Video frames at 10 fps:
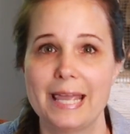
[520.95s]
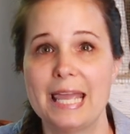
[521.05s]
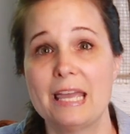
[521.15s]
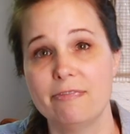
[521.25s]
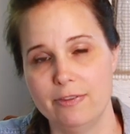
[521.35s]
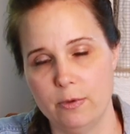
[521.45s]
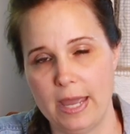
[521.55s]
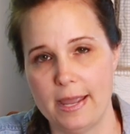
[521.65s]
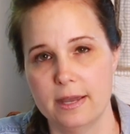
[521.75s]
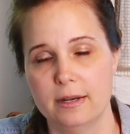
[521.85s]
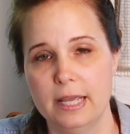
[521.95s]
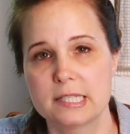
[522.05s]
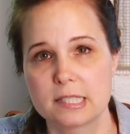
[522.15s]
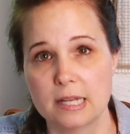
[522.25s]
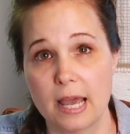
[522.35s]
if you can.
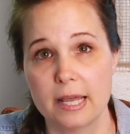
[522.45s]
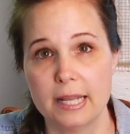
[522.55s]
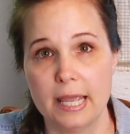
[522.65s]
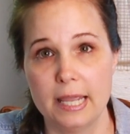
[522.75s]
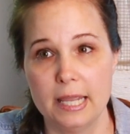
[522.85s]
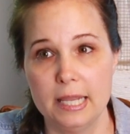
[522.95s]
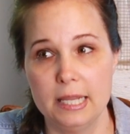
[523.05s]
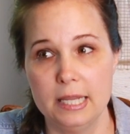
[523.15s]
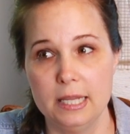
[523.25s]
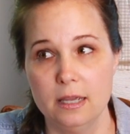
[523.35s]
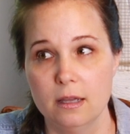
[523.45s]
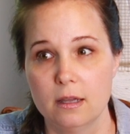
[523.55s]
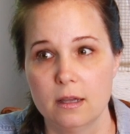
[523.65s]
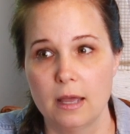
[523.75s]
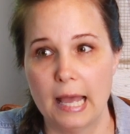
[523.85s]
It's not a
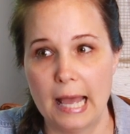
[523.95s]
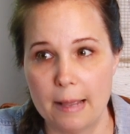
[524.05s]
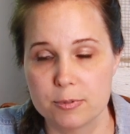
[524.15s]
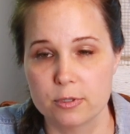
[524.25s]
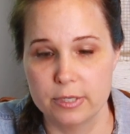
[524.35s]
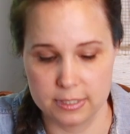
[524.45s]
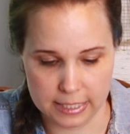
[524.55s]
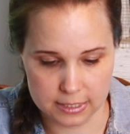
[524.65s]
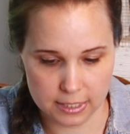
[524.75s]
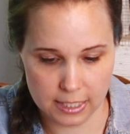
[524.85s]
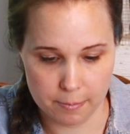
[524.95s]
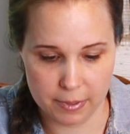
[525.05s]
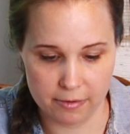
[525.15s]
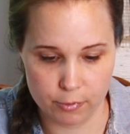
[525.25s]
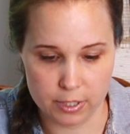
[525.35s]
absolute necessity,
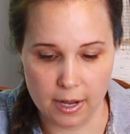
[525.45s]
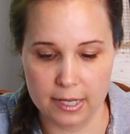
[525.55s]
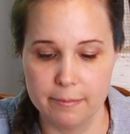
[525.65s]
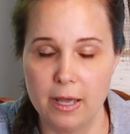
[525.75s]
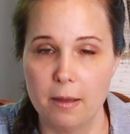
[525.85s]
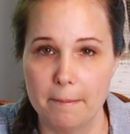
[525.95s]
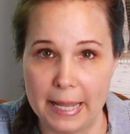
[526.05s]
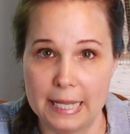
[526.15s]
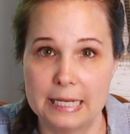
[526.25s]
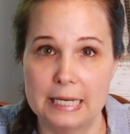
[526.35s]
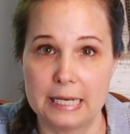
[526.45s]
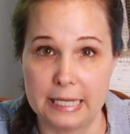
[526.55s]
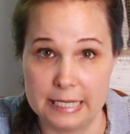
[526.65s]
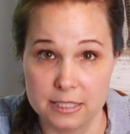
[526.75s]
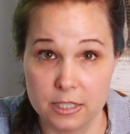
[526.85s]
but if we're talking about making it
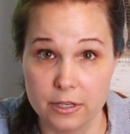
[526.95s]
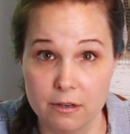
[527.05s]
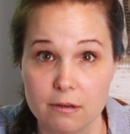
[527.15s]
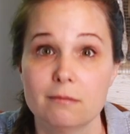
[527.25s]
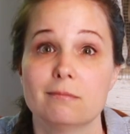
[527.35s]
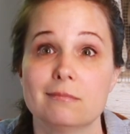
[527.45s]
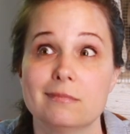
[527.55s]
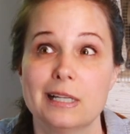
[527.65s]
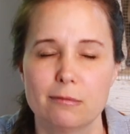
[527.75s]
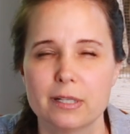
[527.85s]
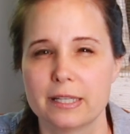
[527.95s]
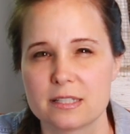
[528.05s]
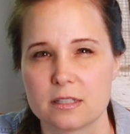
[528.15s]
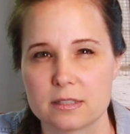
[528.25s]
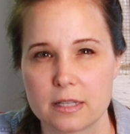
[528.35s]
easier, it really
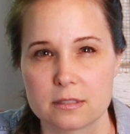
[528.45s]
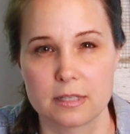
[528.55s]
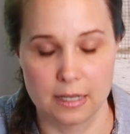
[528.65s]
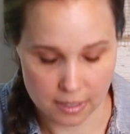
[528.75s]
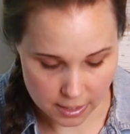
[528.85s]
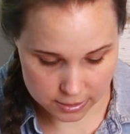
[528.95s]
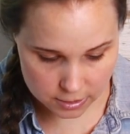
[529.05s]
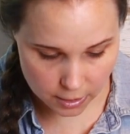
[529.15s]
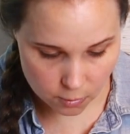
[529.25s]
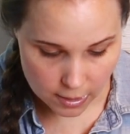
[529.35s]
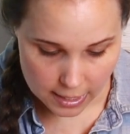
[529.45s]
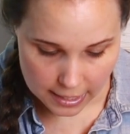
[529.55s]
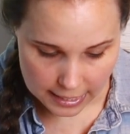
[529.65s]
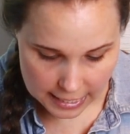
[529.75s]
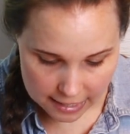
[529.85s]
is a necessity. So
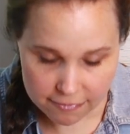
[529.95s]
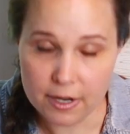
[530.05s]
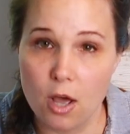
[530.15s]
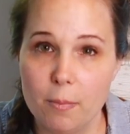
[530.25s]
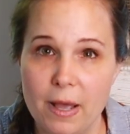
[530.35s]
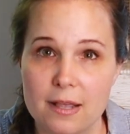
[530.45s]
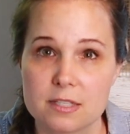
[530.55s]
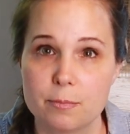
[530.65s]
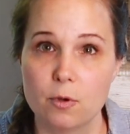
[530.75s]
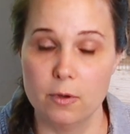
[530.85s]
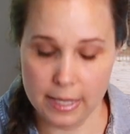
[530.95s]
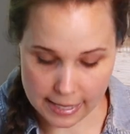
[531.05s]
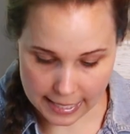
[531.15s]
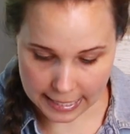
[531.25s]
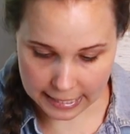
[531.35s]
if at all possible,
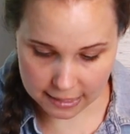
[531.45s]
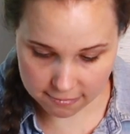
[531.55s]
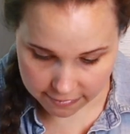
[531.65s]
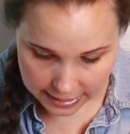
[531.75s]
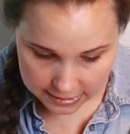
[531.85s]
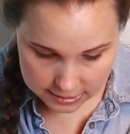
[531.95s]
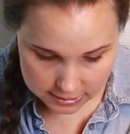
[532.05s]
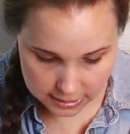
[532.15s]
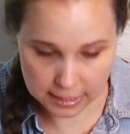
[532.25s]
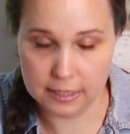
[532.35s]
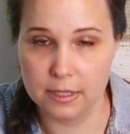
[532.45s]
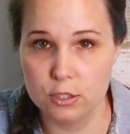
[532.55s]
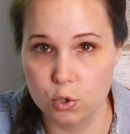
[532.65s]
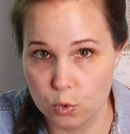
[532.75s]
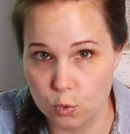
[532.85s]
invest in the
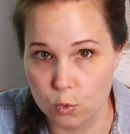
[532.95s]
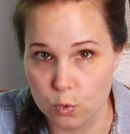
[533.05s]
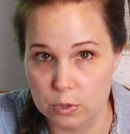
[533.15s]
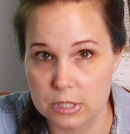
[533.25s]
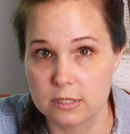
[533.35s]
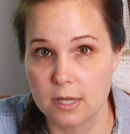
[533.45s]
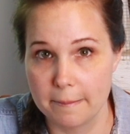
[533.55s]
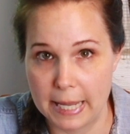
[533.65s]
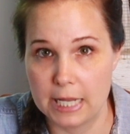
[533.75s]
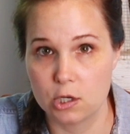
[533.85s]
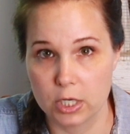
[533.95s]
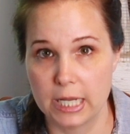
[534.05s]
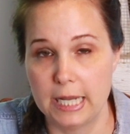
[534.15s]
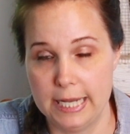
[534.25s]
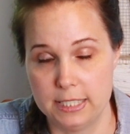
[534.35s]
tools to make
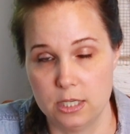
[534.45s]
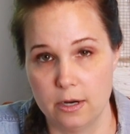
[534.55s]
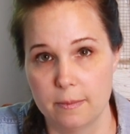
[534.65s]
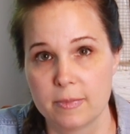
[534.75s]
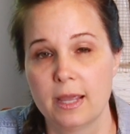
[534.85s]
cooking easier.